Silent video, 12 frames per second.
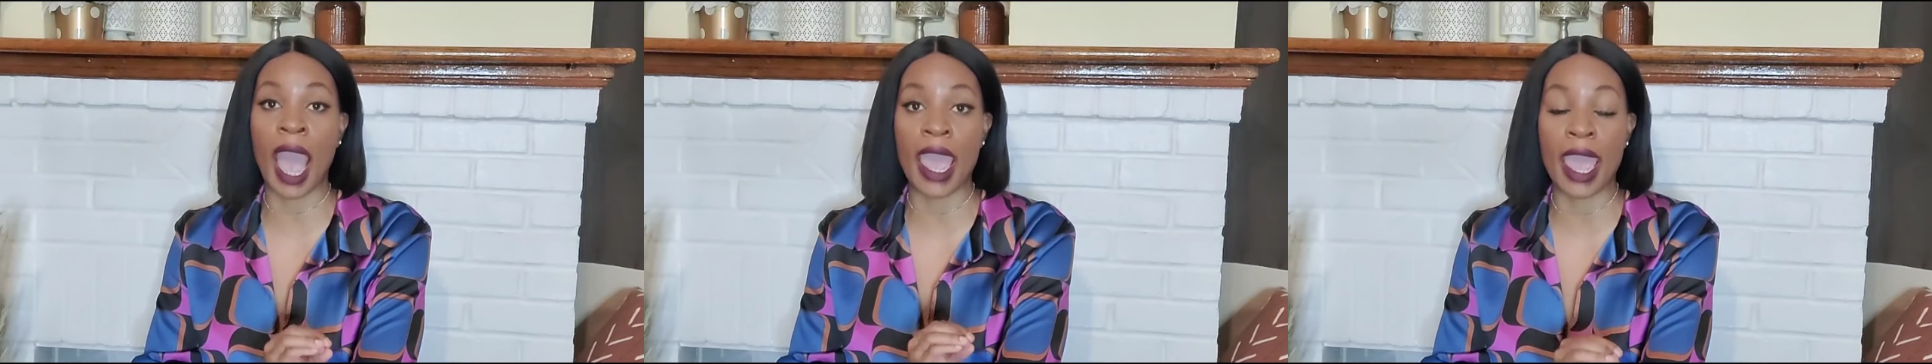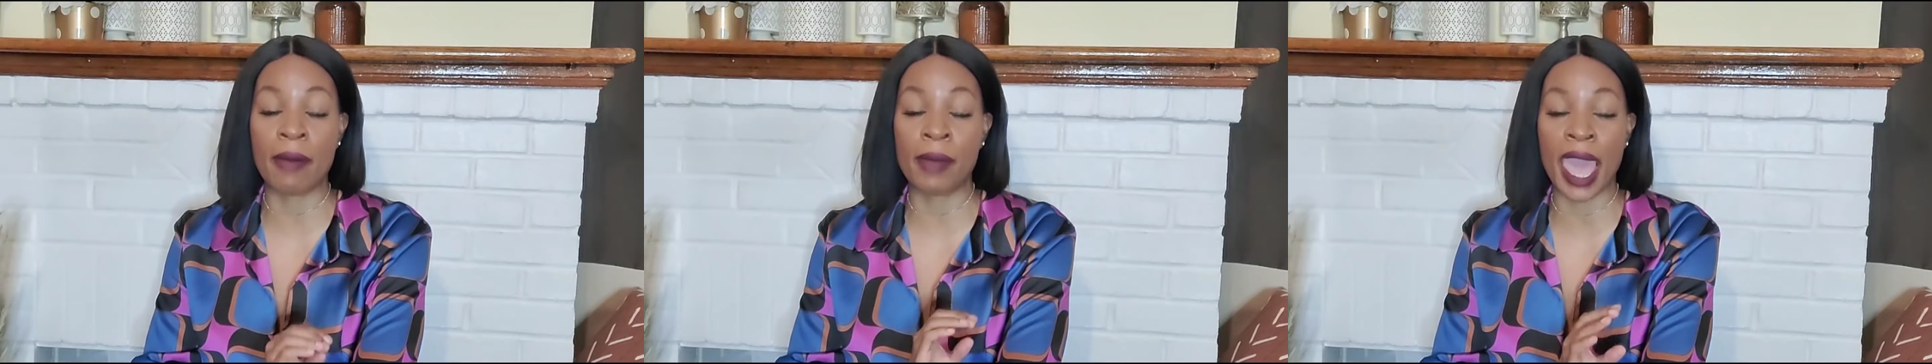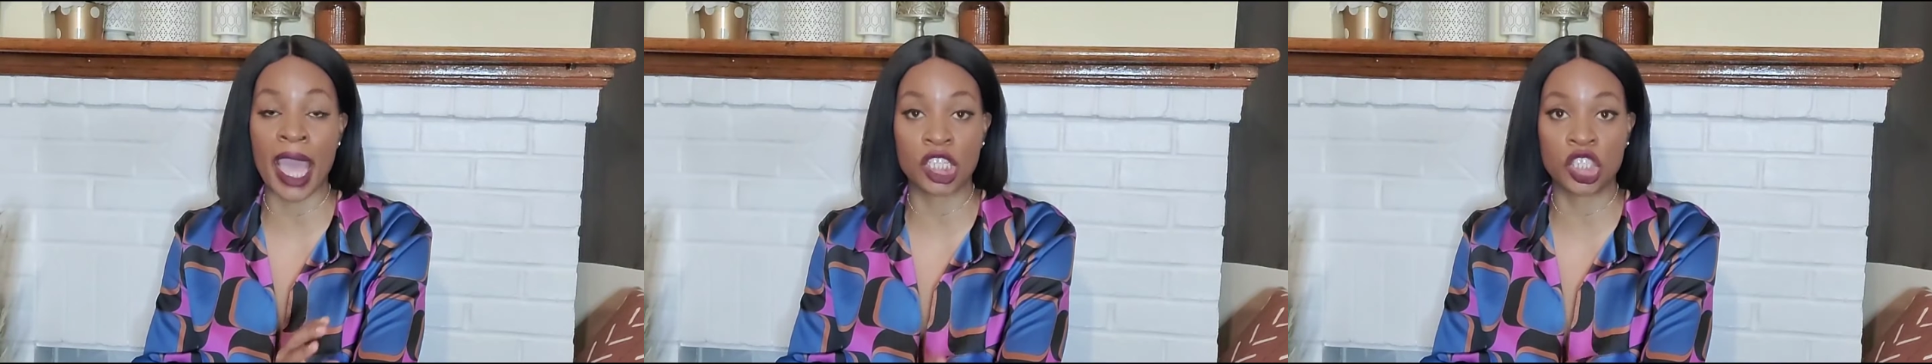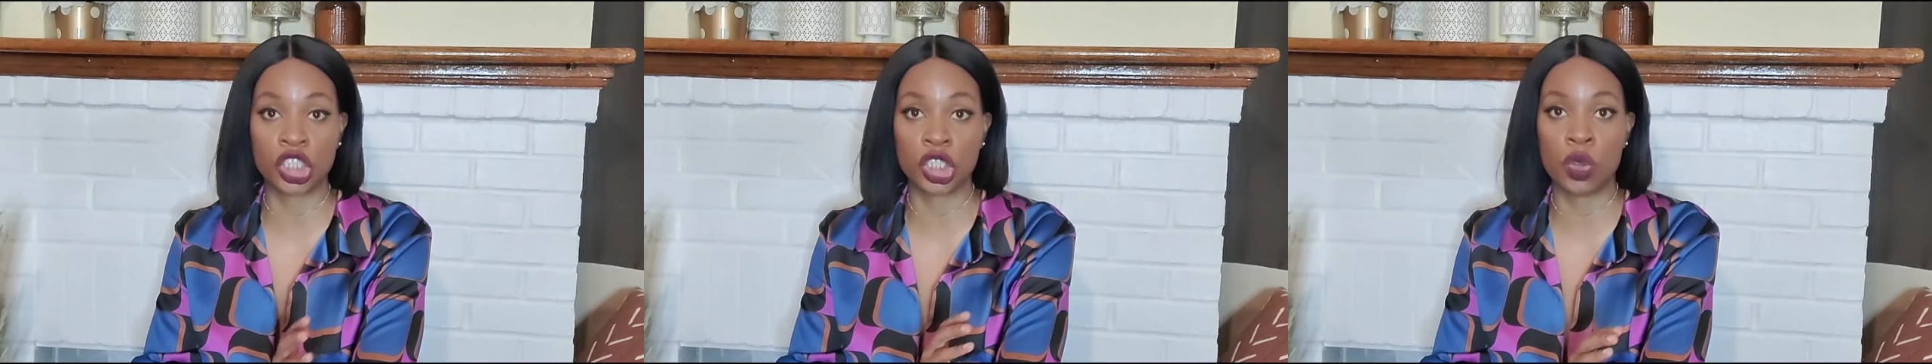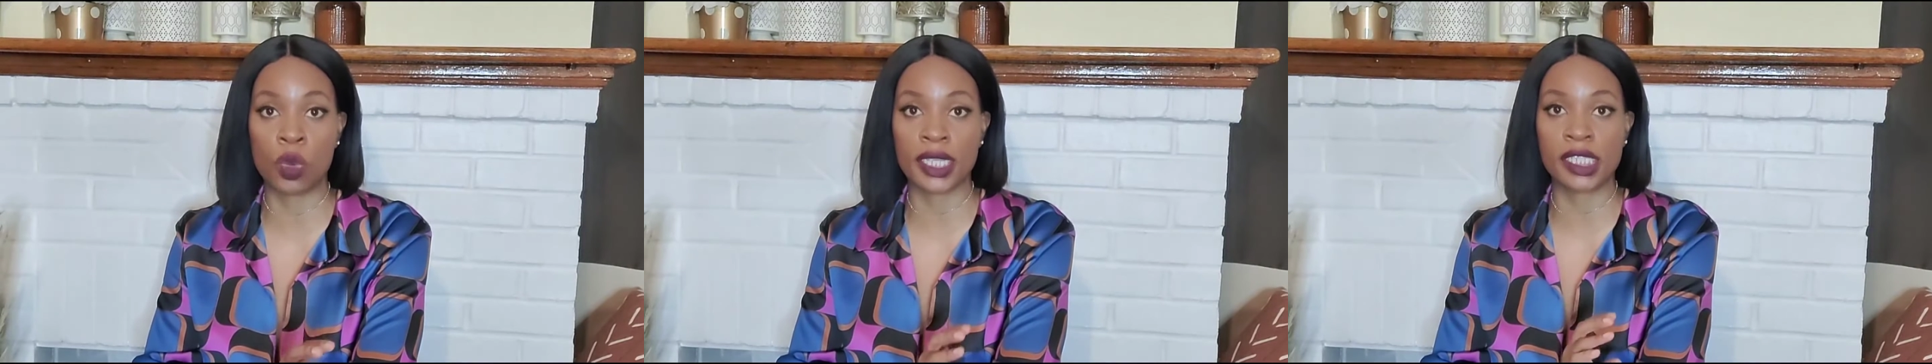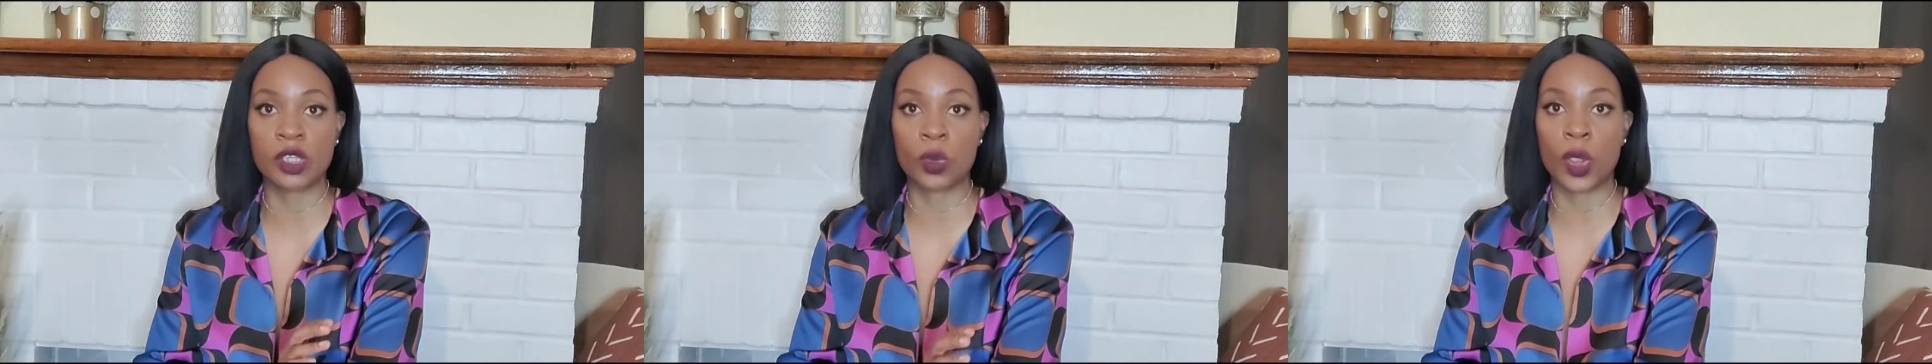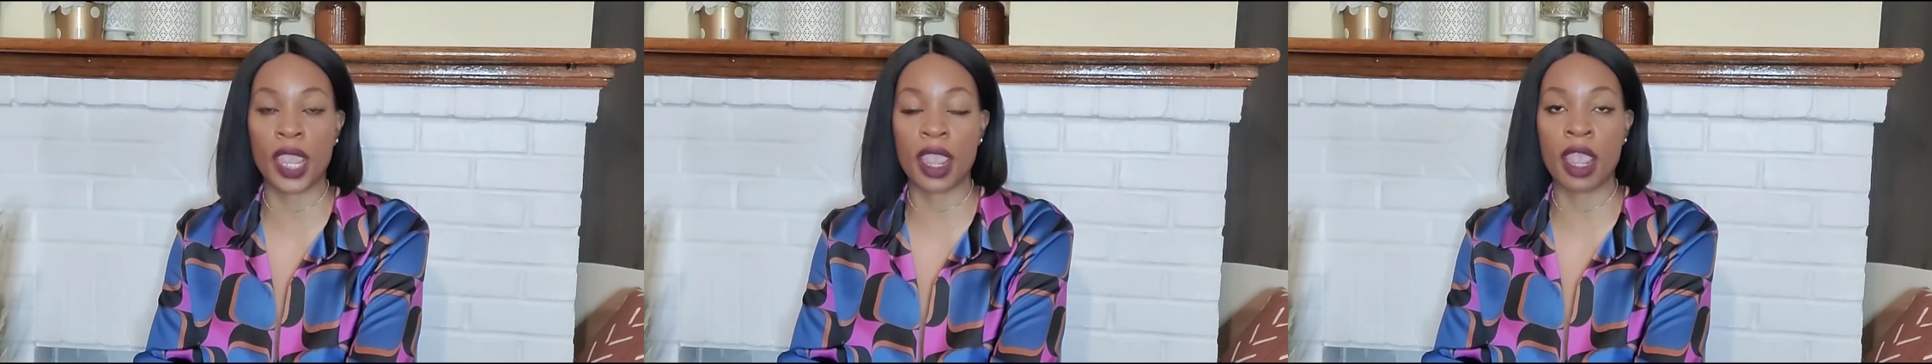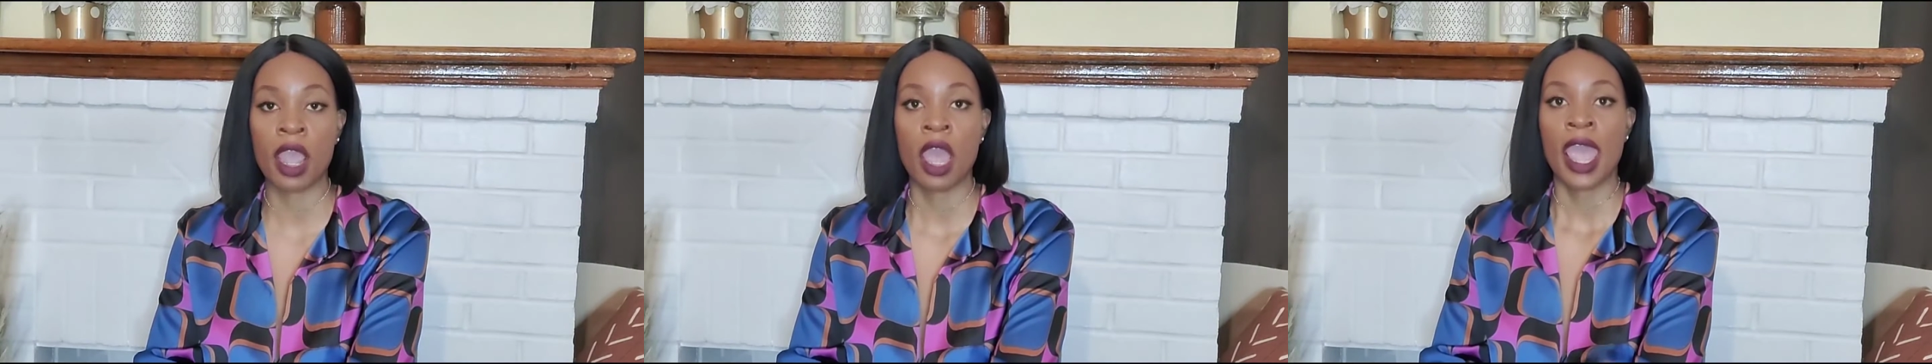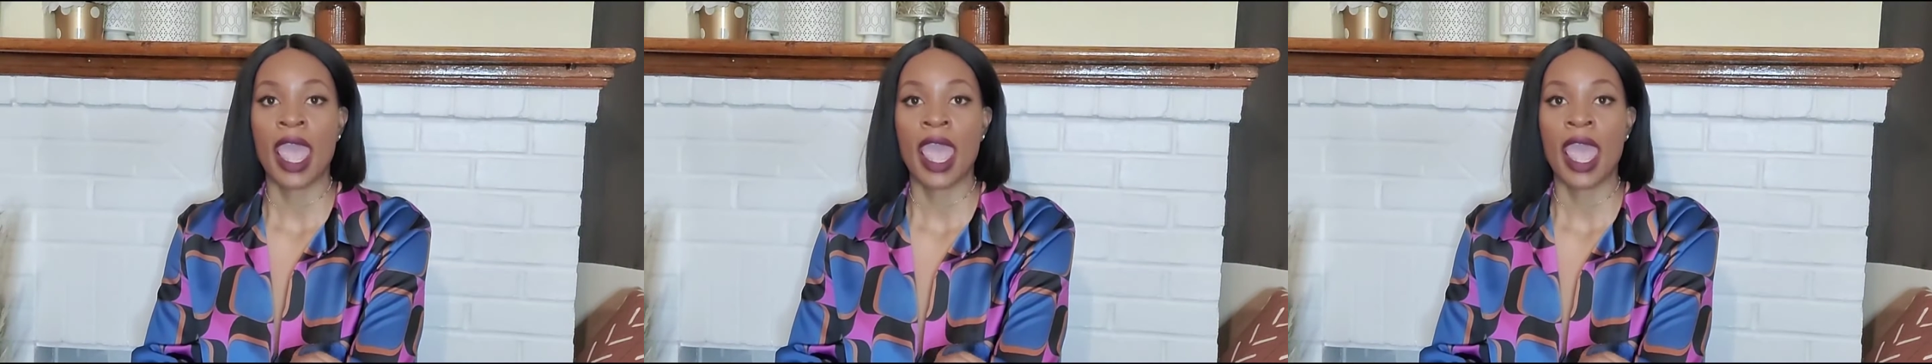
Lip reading: I am actually going to wear.